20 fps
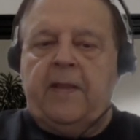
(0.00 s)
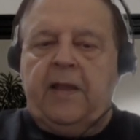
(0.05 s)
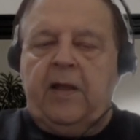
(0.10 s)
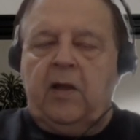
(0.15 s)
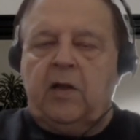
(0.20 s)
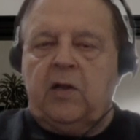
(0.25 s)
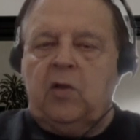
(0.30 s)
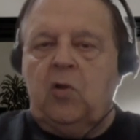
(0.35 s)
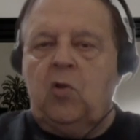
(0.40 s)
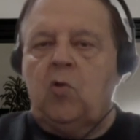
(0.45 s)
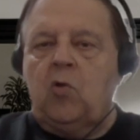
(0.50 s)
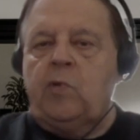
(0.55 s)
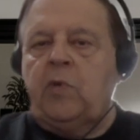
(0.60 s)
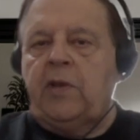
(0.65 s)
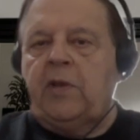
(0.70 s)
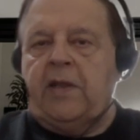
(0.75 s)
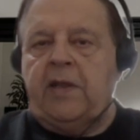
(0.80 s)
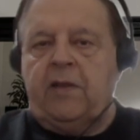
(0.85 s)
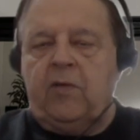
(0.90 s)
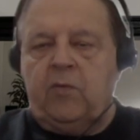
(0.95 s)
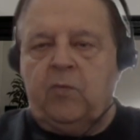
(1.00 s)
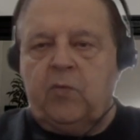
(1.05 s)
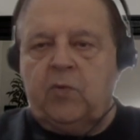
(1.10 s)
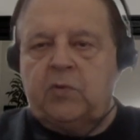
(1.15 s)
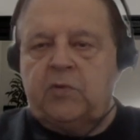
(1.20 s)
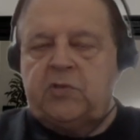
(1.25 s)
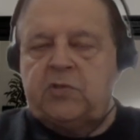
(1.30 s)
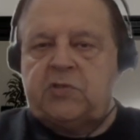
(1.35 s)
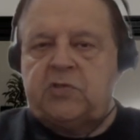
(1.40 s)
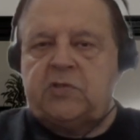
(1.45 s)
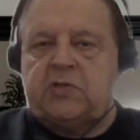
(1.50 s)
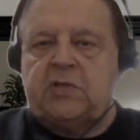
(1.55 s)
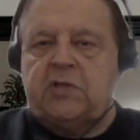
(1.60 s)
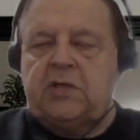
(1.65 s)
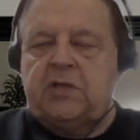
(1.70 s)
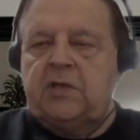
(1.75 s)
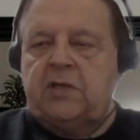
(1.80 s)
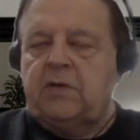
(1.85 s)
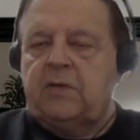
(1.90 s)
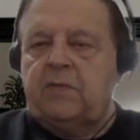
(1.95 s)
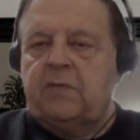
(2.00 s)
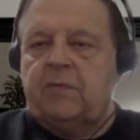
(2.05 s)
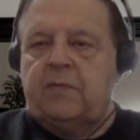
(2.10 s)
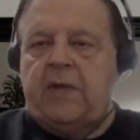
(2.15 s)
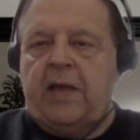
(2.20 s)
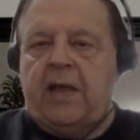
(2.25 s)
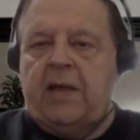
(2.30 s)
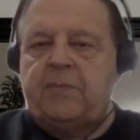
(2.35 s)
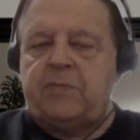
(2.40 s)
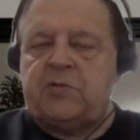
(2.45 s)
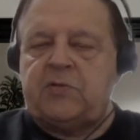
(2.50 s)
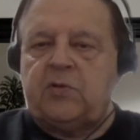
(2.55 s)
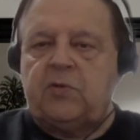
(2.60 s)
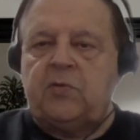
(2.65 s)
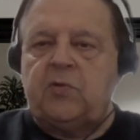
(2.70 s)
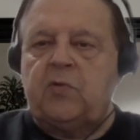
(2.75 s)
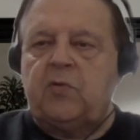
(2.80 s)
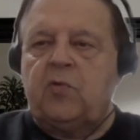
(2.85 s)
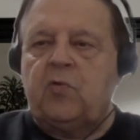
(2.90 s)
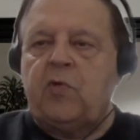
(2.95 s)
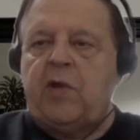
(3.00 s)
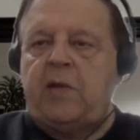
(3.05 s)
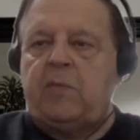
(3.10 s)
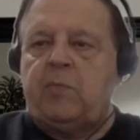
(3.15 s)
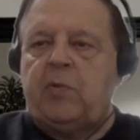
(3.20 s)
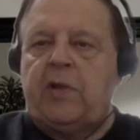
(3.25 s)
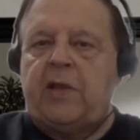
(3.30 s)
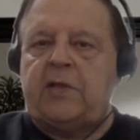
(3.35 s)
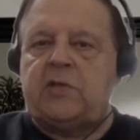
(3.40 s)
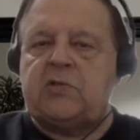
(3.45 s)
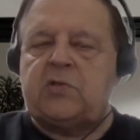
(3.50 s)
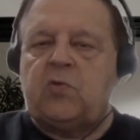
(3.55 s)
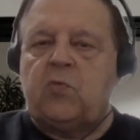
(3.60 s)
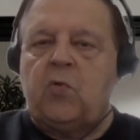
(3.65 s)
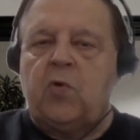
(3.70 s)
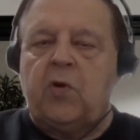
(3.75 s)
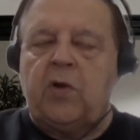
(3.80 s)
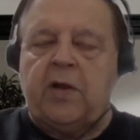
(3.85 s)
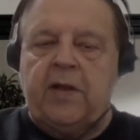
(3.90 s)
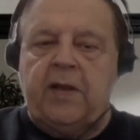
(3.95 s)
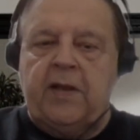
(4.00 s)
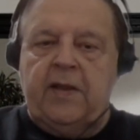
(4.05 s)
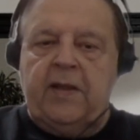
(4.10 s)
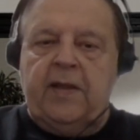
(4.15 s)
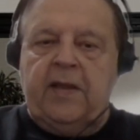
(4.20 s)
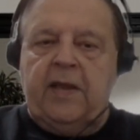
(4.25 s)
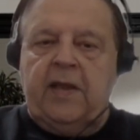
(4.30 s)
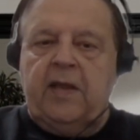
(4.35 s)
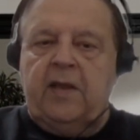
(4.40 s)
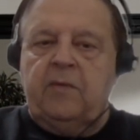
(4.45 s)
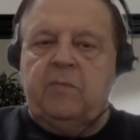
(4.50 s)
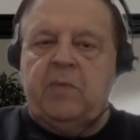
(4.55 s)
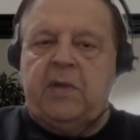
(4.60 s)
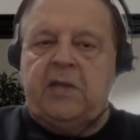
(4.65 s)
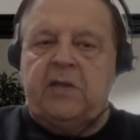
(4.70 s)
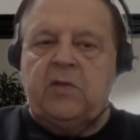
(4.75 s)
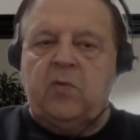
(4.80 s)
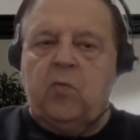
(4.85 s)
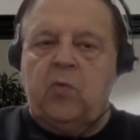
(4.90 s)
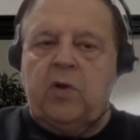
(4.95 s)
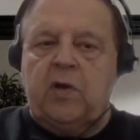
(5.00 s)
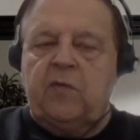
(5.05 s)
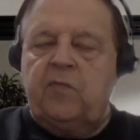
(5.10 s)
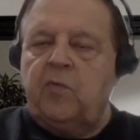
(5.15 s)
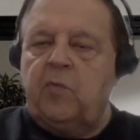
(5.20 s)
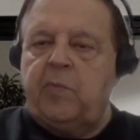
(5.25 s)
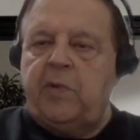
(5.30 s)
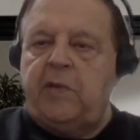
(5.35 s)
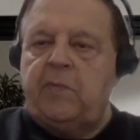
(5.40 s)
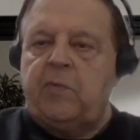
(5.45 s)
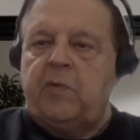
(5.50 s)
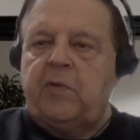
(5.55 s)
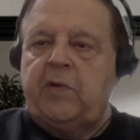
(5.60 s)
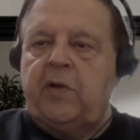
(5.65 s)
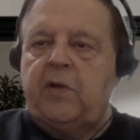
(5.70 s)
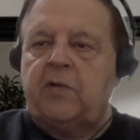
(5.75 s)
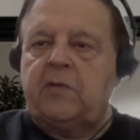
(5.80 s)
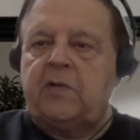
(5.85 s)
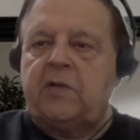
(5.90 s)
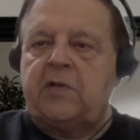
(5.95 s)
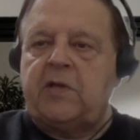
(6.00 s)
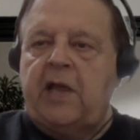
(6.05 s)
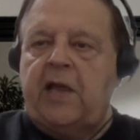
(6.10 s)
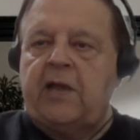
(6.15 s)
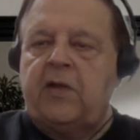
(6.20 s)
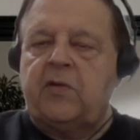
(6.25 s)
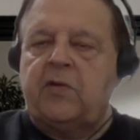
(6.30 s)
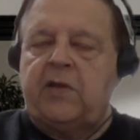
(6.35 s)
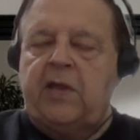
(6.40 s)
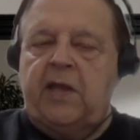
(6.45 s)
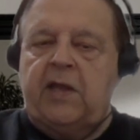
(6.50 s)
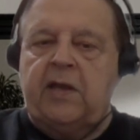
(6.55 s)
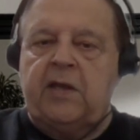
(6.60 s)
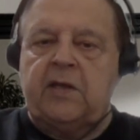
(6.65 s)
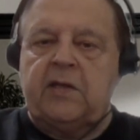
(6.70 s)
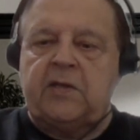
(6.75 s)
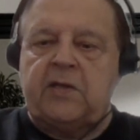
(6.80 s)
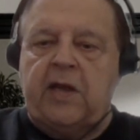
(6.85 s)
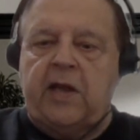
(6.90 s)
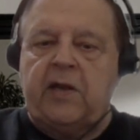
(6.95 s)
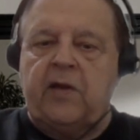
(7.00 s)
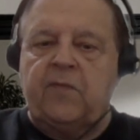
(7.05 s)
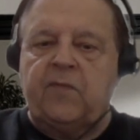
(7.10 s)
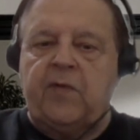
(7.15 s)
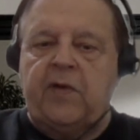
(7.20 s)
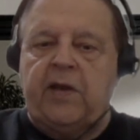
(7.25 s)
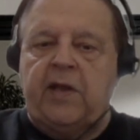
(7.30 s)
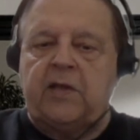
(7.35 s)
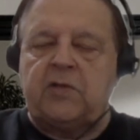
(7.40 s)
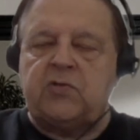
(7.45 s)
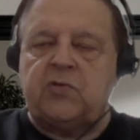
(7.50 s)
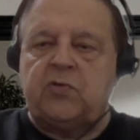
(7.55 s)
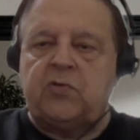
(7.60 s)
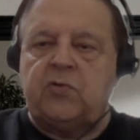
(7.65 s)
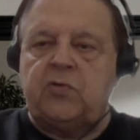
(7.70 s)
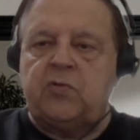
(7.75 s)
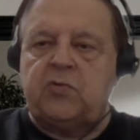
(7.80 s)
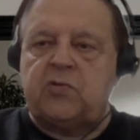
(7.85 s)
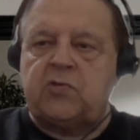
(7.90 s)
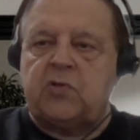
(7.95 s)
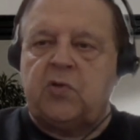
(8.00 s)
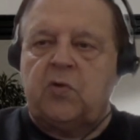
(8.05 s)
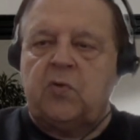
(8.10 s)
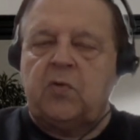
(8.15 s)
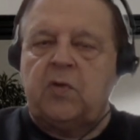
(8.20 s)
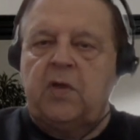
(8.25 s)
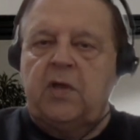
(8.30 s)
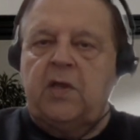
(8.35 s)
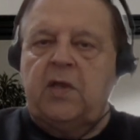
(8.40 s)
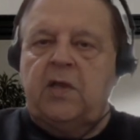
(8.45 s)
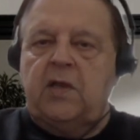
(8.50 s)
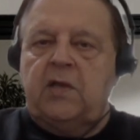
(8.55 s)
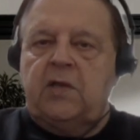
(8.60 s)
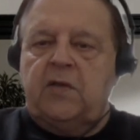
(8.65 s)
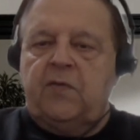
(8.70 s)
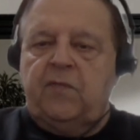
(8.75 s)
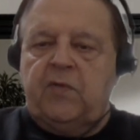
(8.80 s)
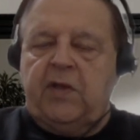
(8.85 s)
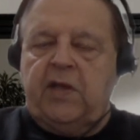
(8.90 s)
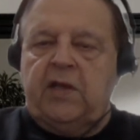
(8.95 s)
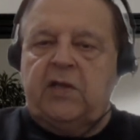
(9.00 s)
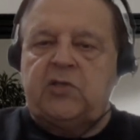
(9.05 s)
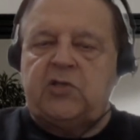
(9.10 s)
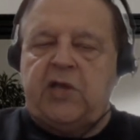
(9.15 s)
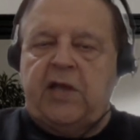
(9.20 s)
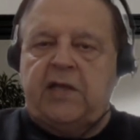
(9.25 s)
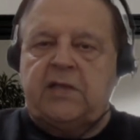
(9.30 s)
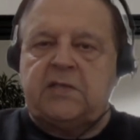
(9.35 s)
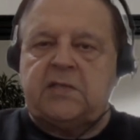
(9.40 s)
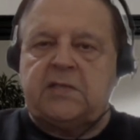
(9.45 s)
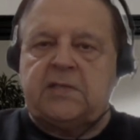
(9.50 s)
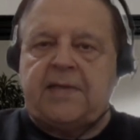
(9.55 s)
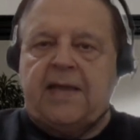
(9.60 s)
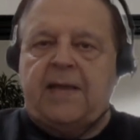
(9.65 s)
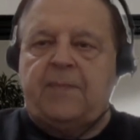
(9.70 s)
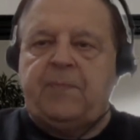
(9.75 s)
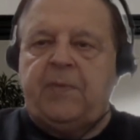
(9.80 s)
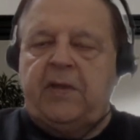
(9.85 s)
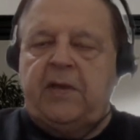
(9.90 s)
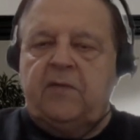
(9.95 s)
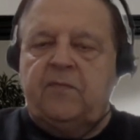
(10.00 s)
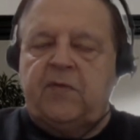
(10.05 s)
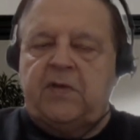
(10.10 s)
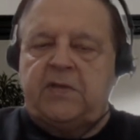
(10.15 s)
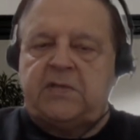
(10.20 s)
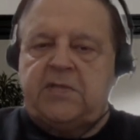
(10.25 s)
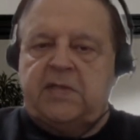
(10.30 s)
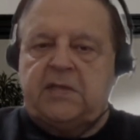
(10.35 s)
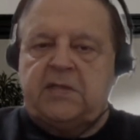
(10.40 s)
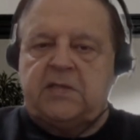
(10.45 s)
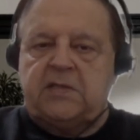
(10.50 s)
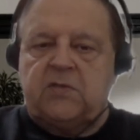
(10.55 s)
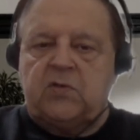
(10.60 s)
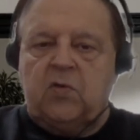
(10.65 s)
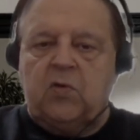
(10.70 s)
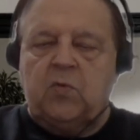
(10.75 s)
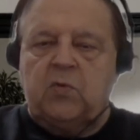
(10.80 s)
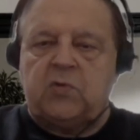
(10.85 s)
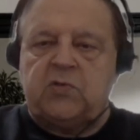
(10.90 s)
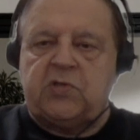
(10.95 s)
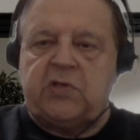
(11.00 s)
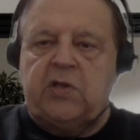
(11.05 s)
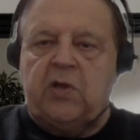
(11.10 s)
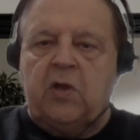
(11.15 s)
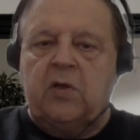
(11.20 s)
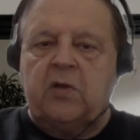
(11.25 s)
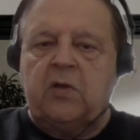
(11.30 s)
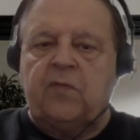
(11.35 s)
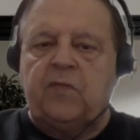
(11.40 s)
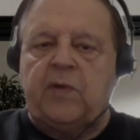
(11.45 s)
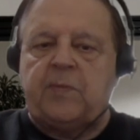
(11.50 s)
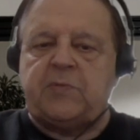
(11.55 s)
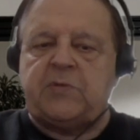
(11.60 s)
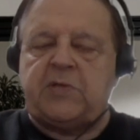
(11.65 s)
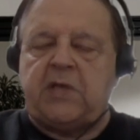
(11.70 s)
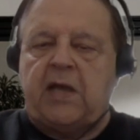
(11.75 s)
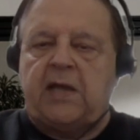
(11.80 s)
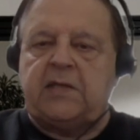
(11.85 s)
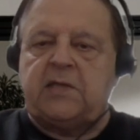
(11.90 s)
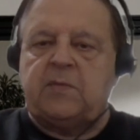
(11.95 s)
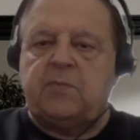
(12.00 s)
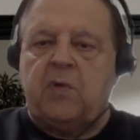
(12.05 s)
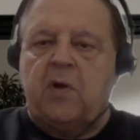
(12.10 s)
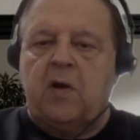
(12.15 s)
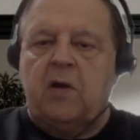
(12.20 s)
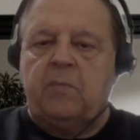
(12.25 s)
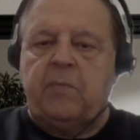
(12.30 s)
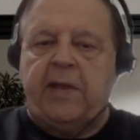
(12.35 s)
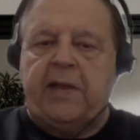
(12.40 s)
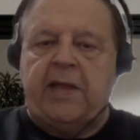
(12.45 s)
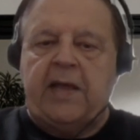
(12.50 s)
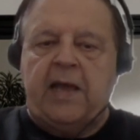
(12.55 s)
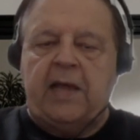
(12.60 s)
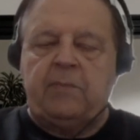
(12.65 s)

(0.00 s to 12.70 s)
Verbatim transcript: globally. We're just the absolute great place to work and meet the wonderful people here at the Tiger Den and Tiger Financial News. So if you get a chance, stop in and visit us. So we'll see you all on the flip side tomorrow. May God